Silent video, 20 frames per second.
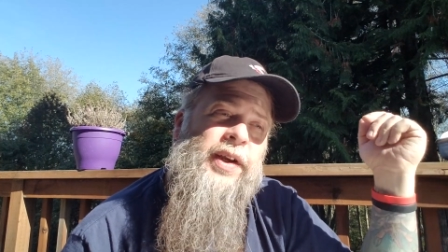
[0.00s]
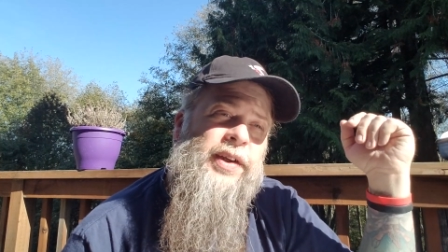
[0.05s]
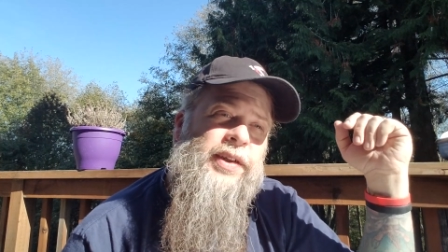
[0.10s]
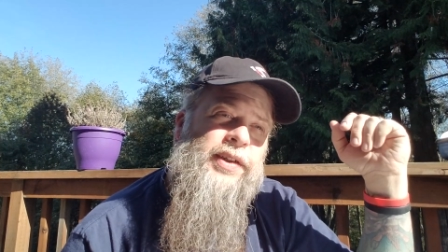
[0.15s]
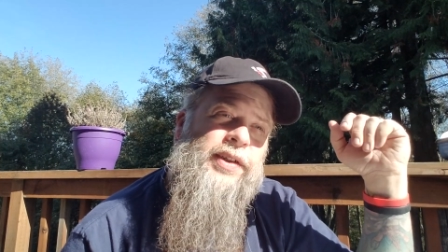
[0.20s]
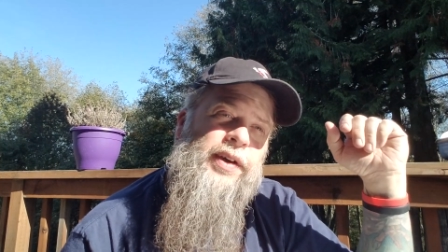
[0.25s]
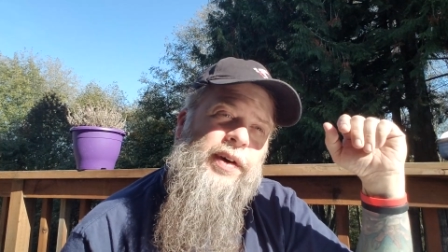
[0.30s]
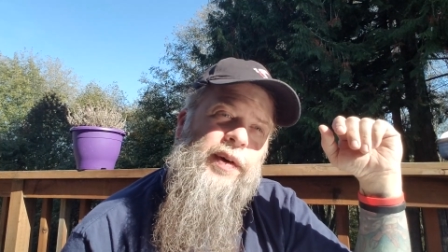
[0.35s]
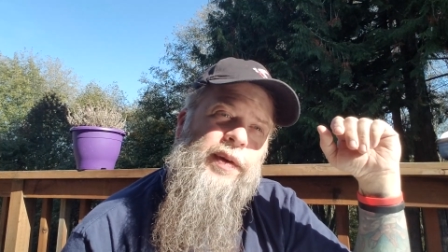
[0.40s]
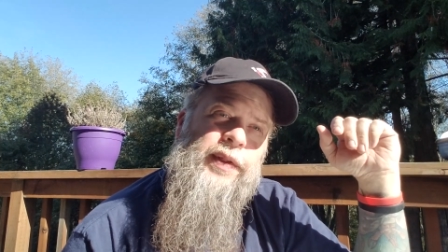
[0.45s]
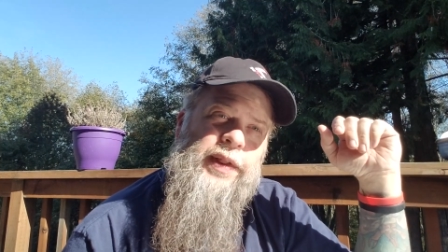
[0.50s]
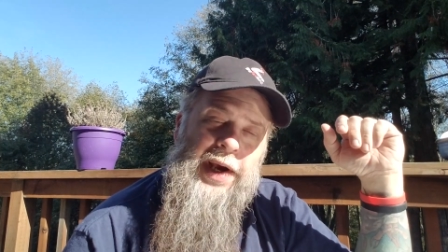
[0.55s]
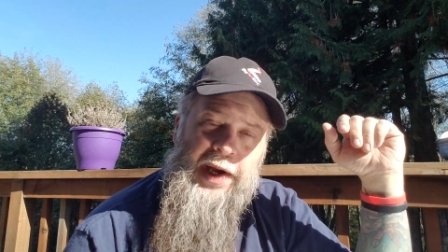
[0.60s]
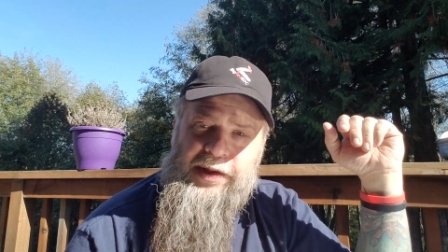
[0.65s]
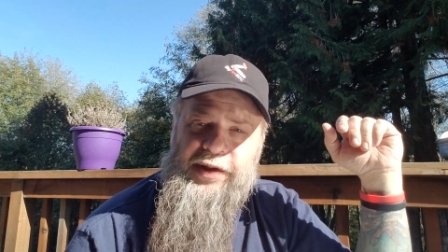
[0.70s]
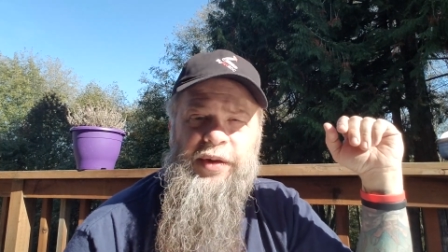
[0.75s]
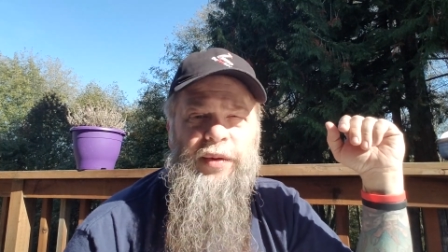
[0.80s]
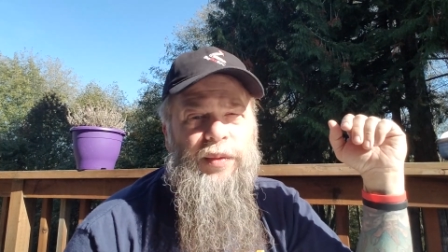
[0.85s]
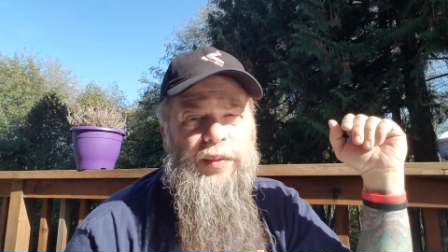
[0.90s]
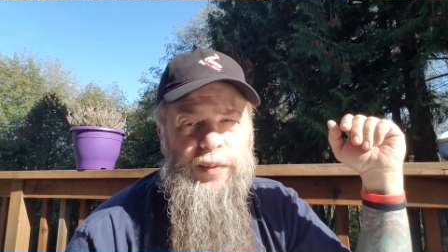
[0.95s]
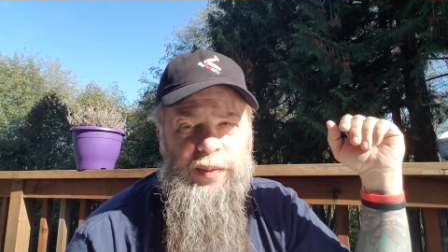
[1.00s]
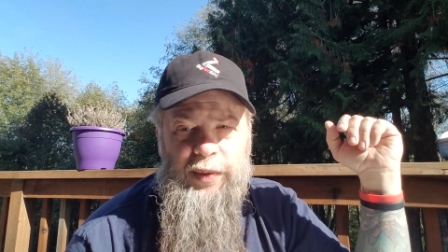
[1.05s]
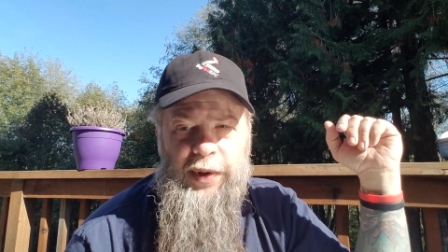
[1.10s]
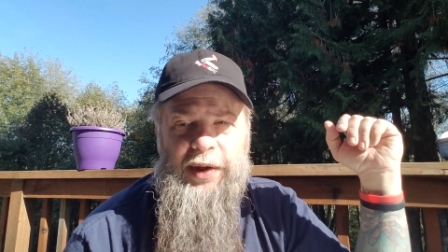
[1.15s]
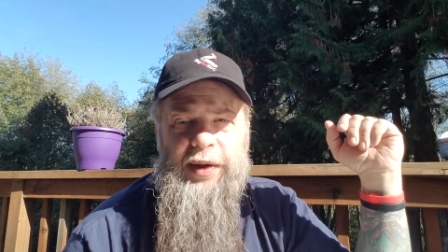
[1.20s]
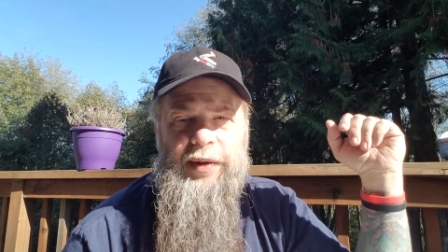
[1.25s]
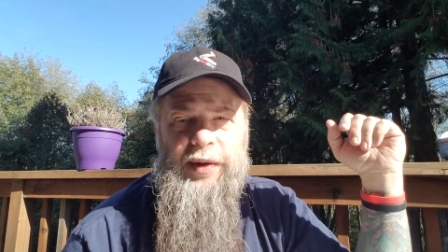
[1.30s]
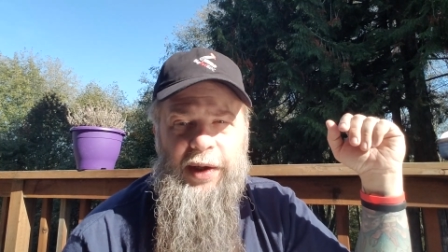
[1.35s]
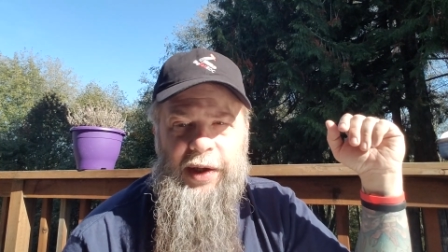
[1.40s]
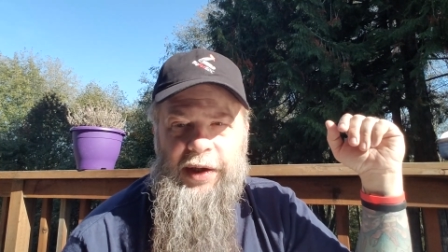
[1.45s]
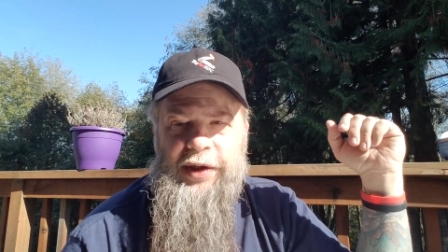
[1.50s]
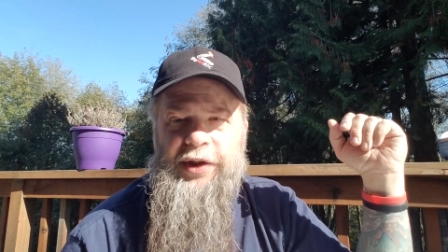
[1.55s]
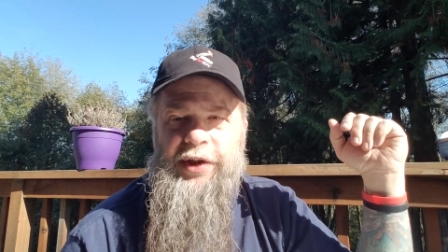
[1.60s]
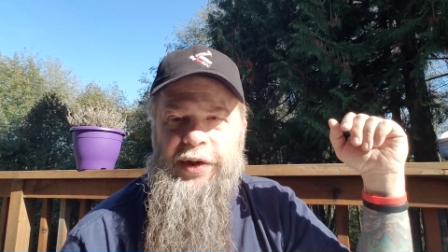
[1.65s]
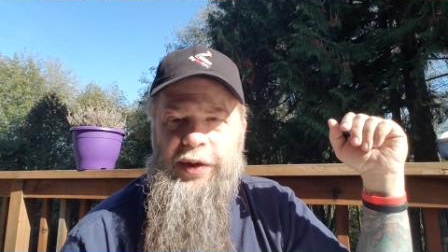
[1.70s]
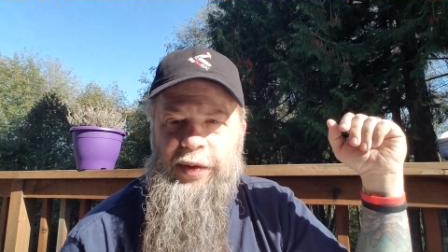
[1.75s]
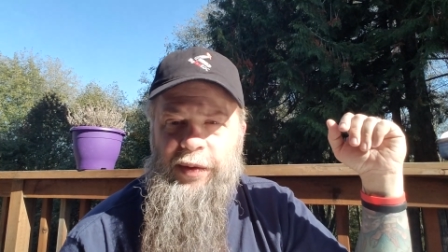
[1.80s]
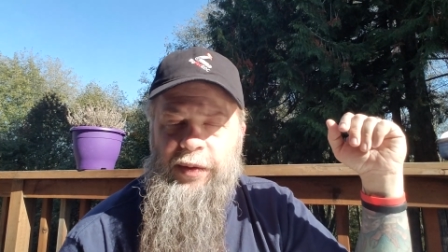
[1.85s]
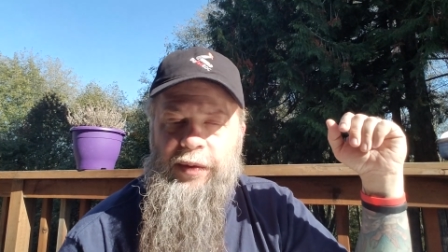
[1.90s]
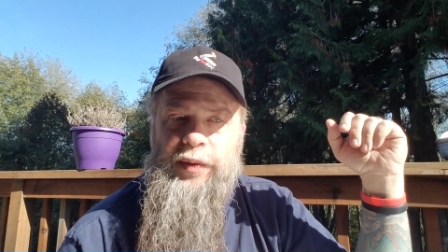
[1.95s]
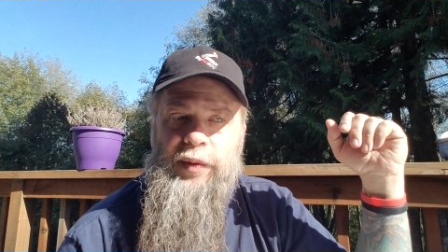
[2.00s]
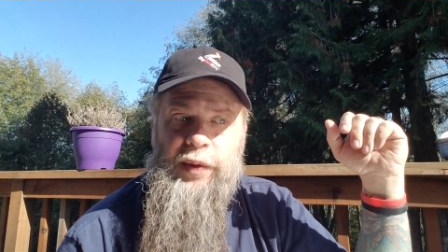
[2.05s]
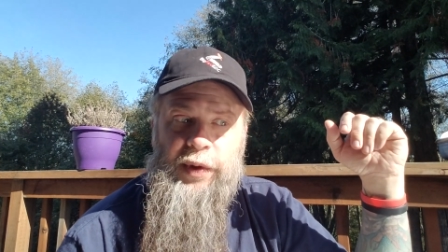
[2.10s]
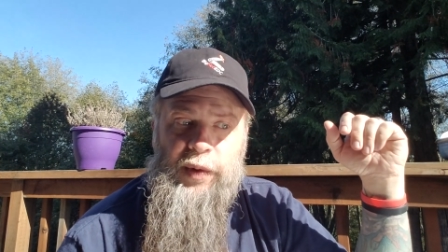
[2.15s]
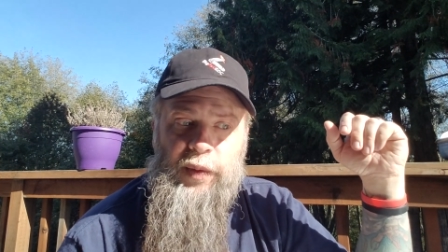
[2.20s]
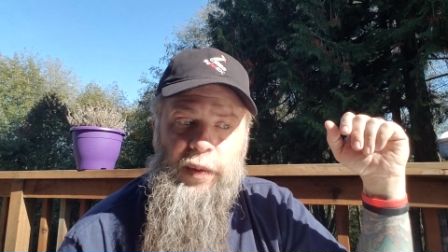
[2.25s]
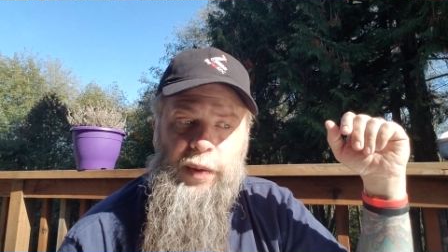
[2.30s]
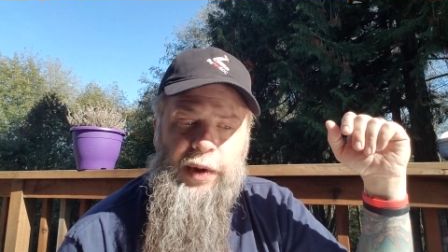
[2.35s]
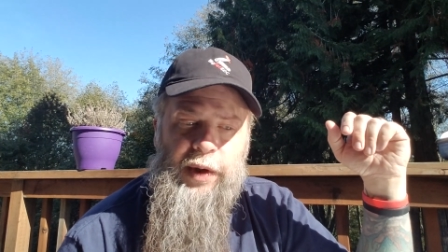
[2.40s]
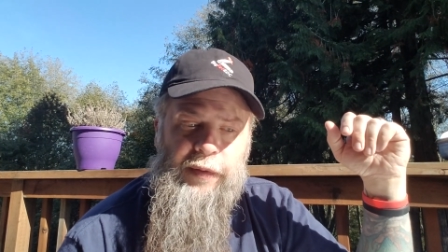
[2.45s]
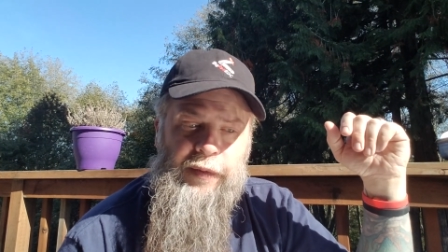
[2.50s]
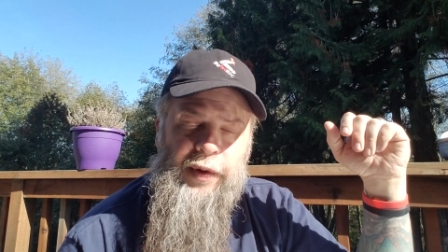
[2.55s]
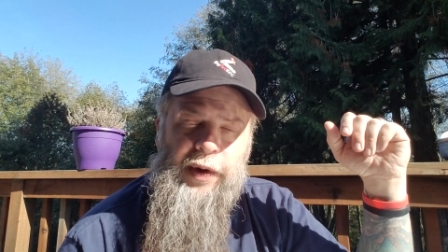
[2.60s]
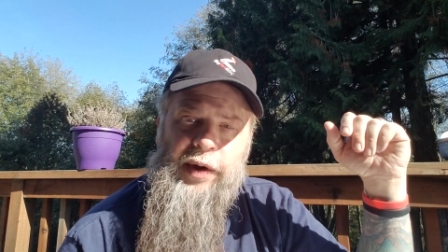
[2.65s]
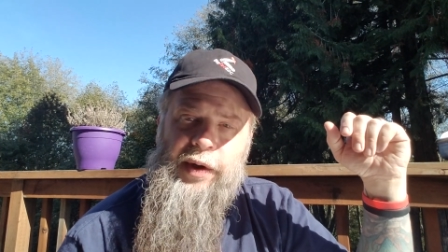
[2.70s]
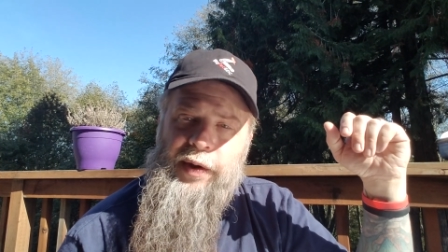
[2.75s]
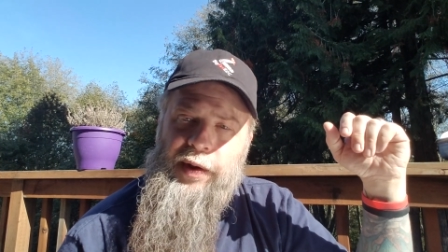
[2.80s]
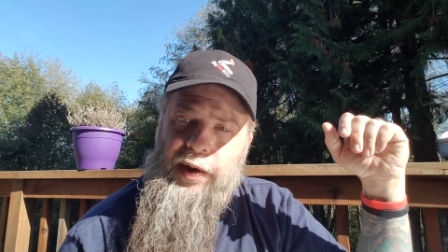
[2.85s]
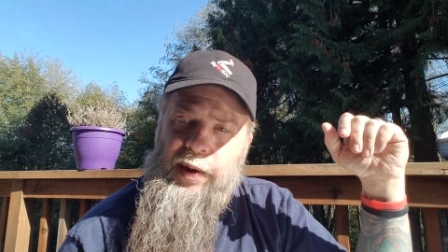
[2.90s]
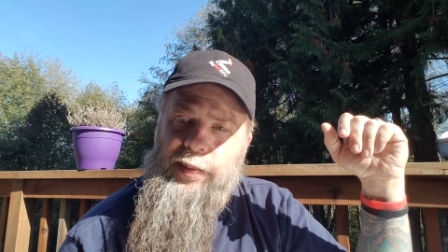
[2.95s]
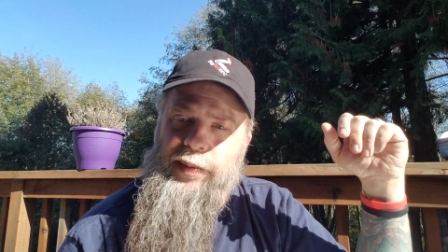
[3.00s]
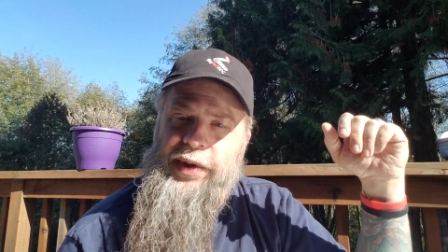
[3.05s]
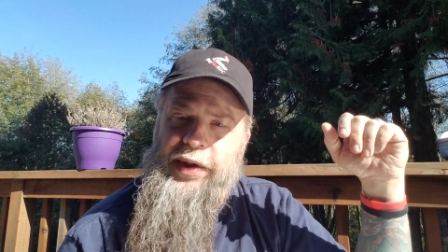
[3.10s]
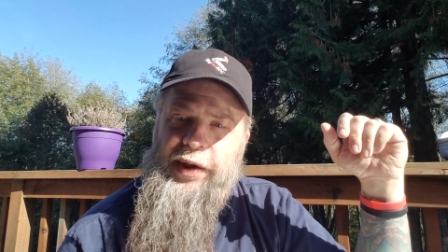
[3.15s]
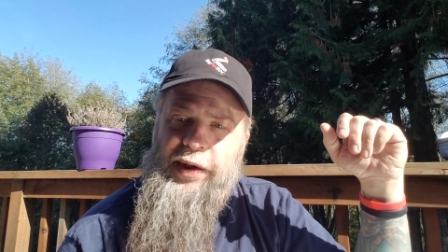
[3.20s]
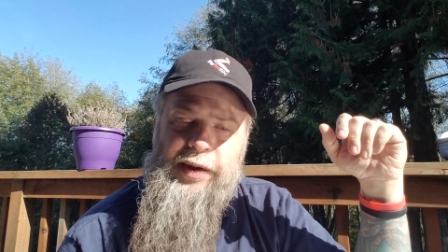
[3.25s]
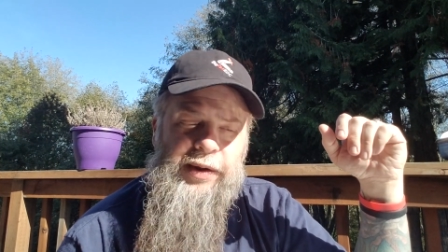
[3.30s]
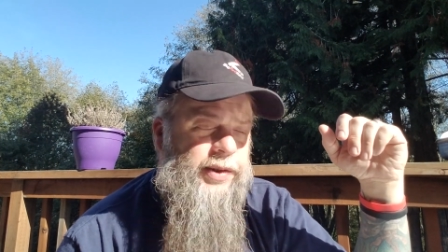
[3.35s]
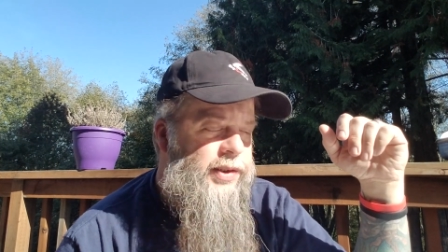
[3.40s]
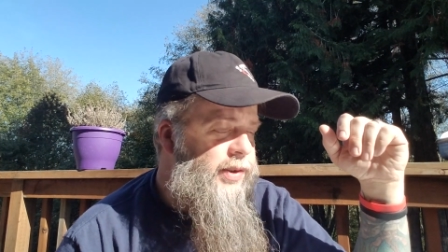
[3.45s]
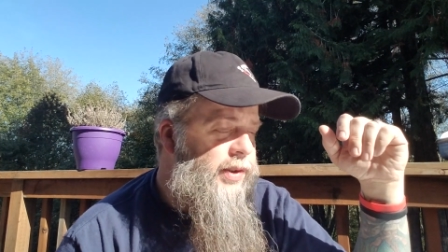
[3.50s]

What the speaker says: So that's a real issue with one of our clubs here.